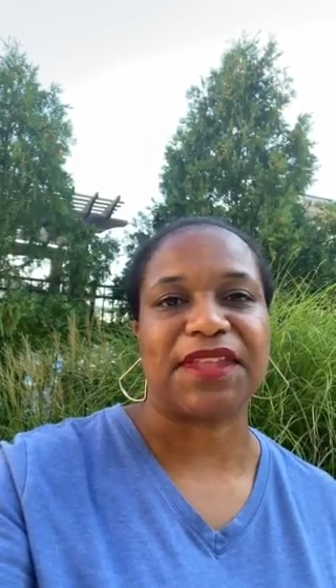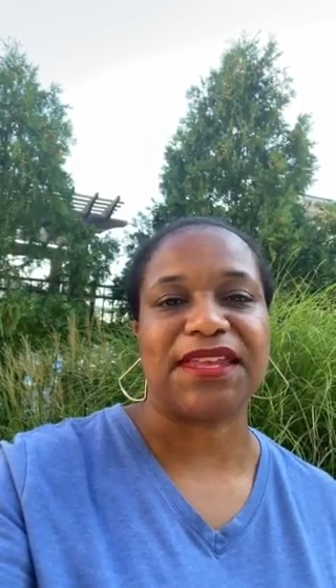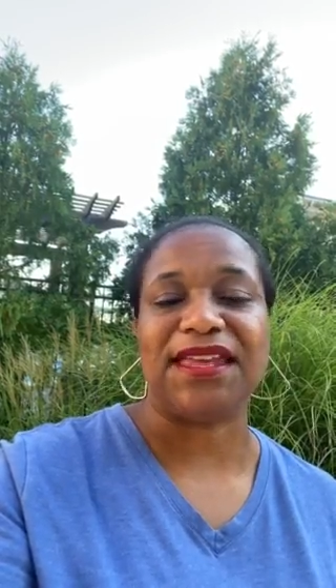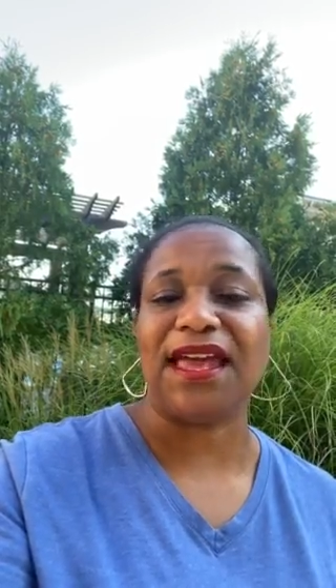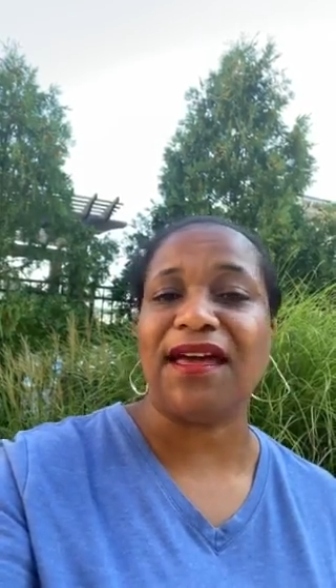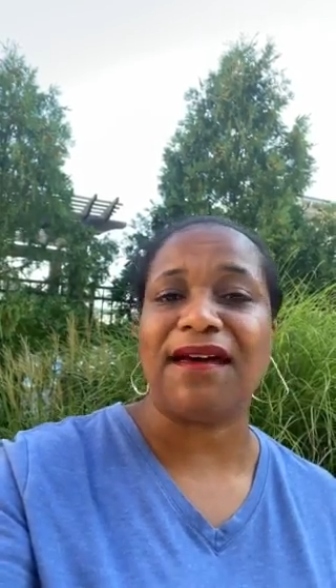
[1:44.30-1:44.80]

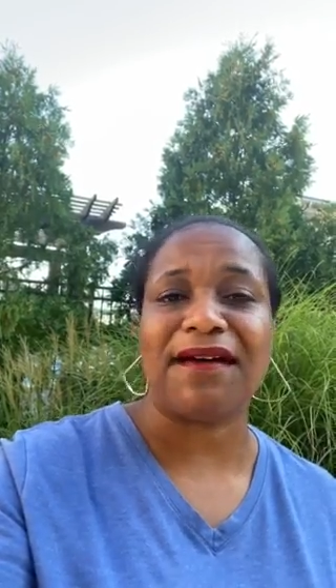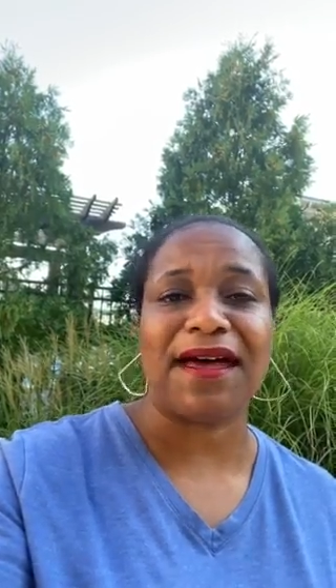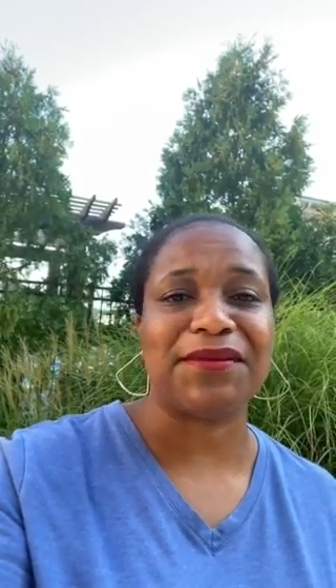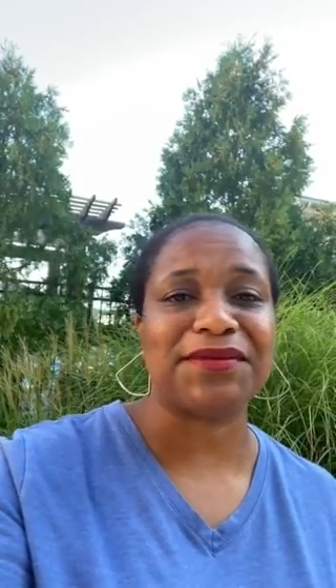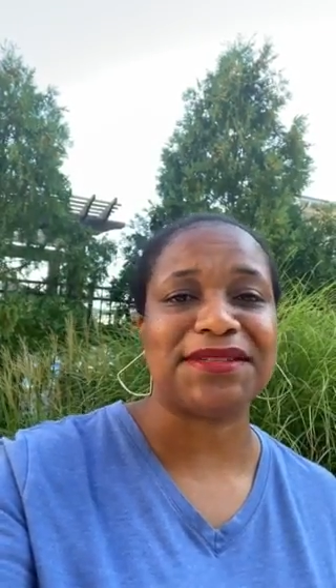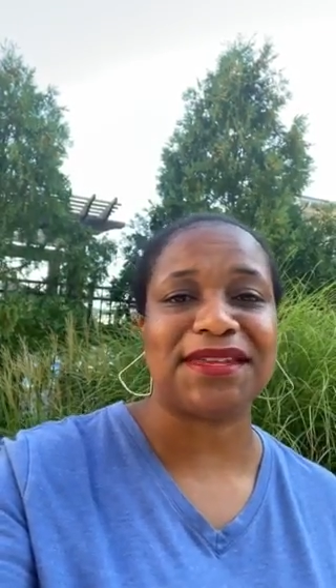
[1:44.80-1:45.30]
Yeah,
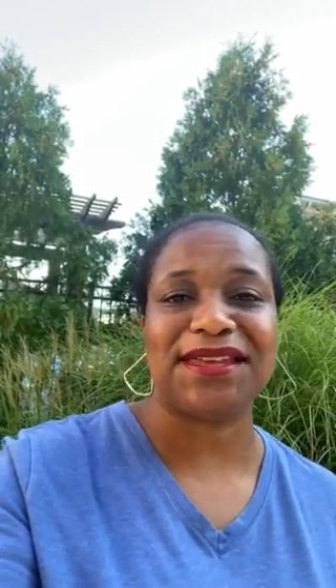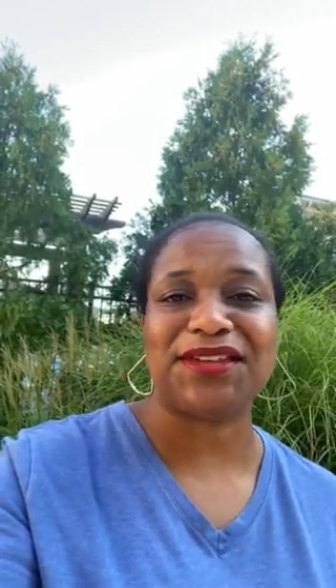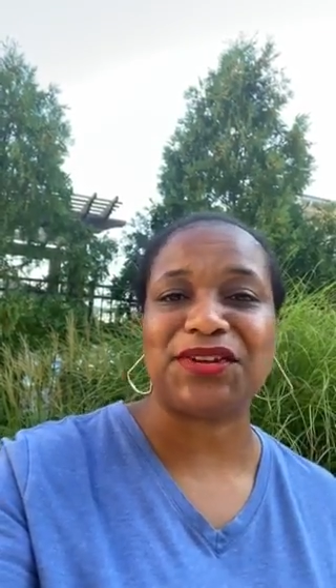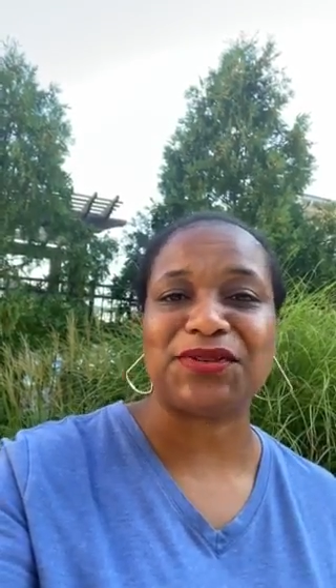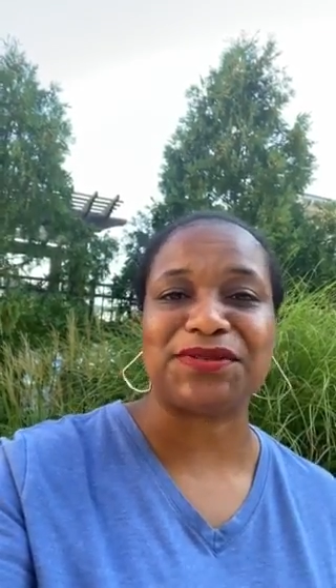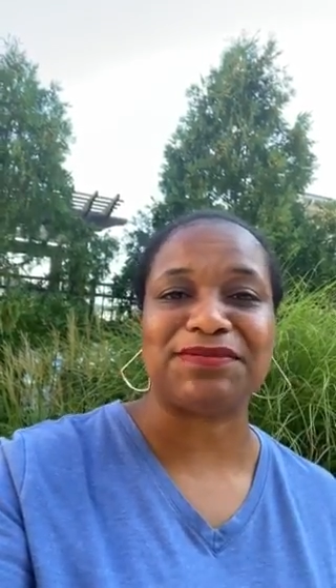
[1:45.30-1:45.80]
I would say, you
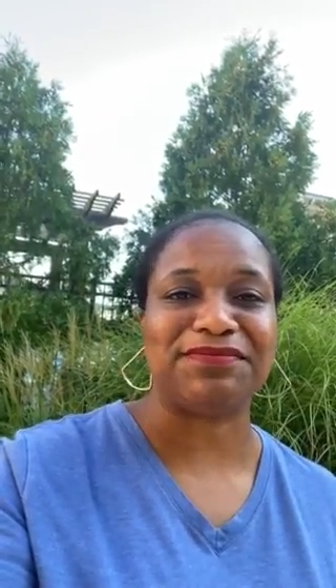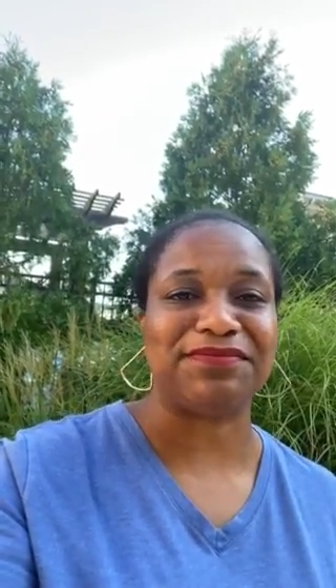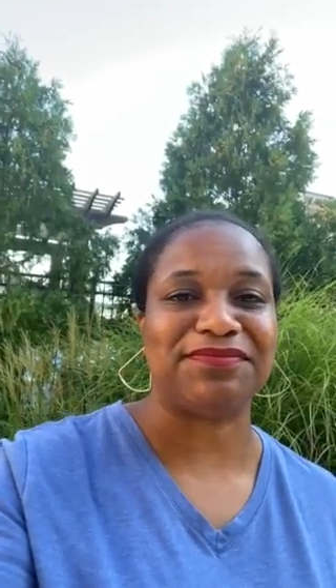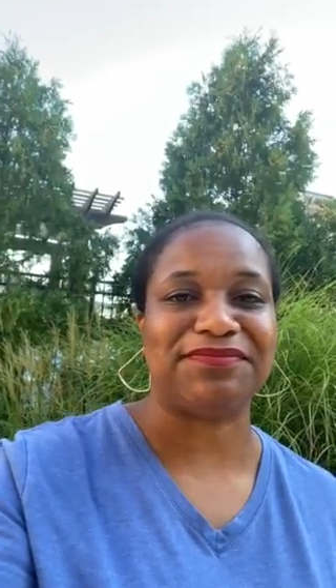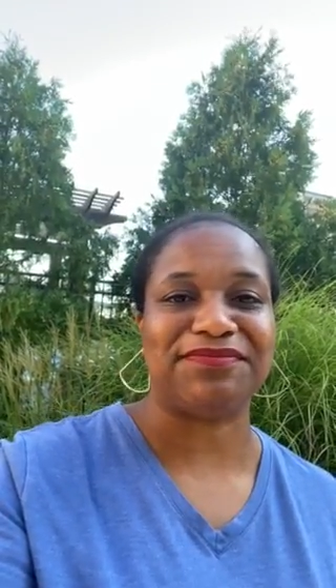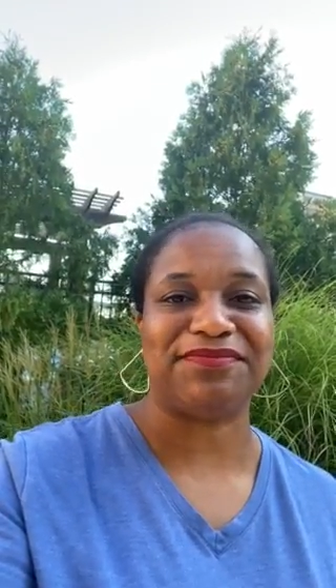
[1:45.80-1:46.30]
know,
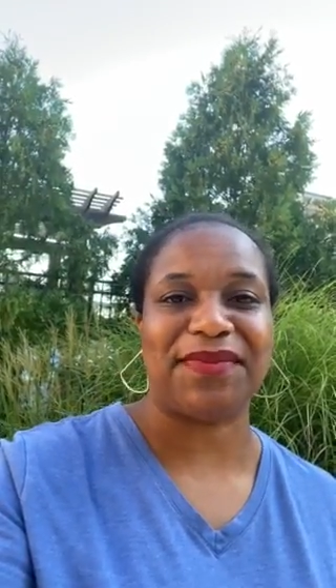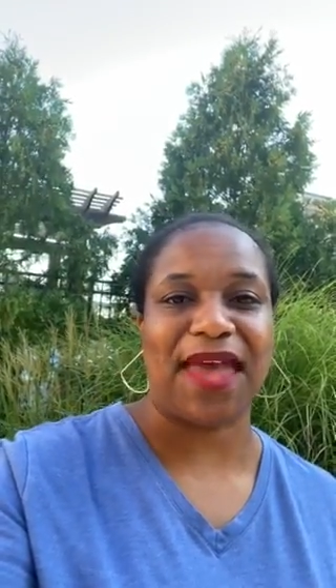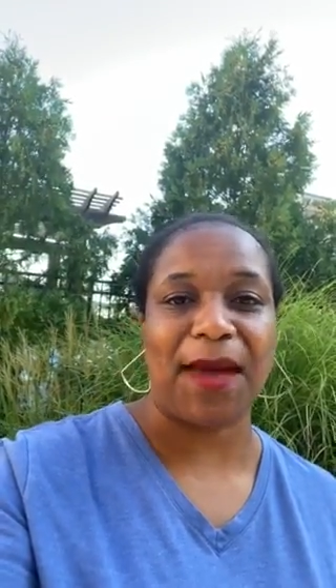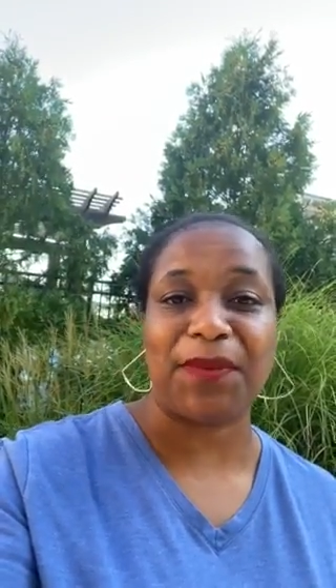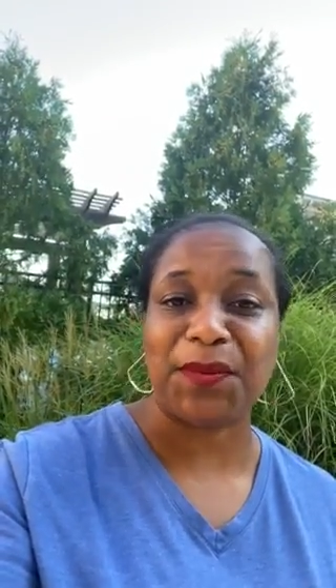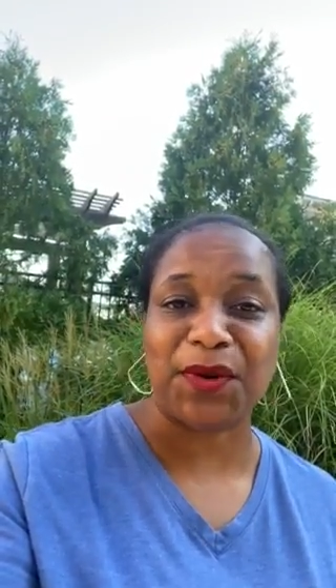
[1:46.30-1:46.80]

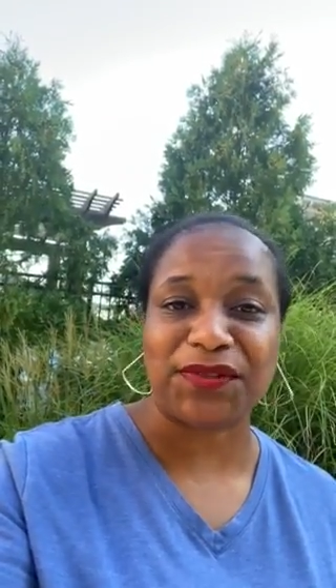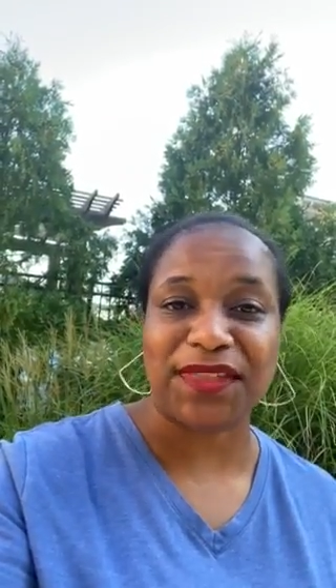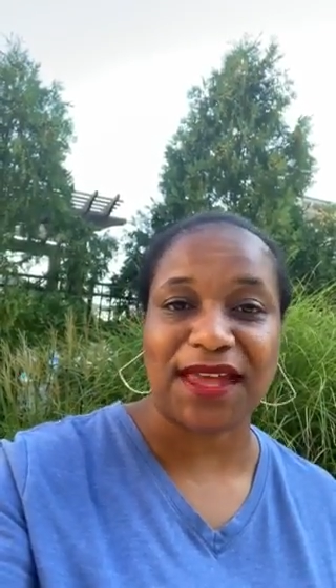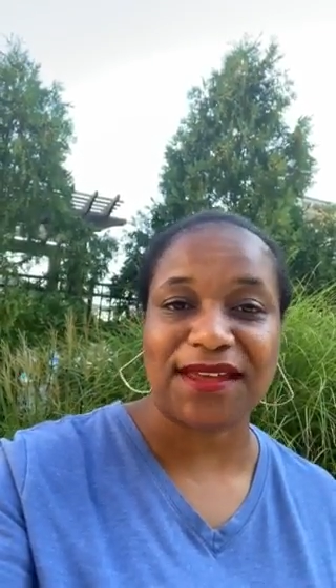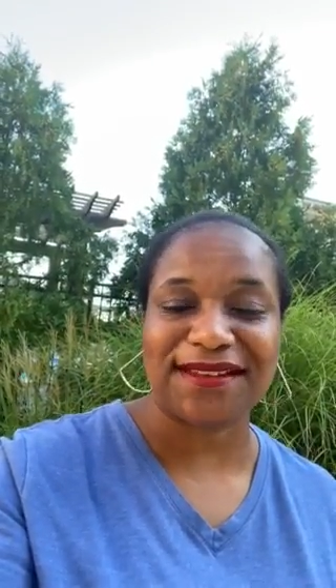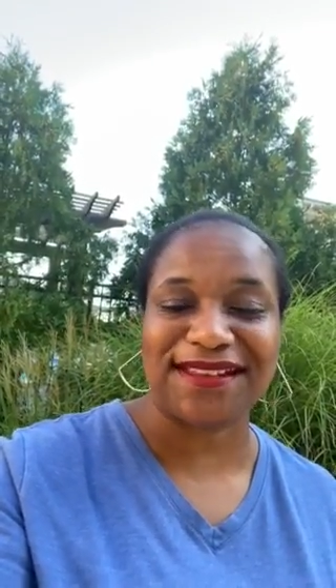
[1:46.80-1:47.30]
happy
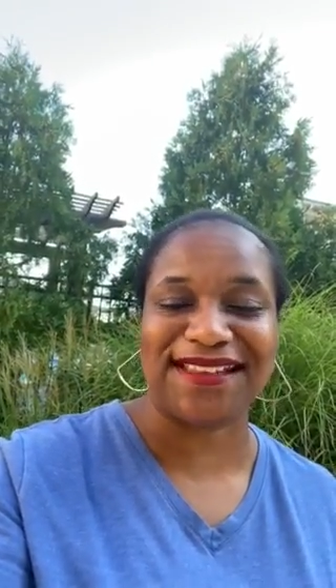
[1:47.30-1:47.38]
birthday,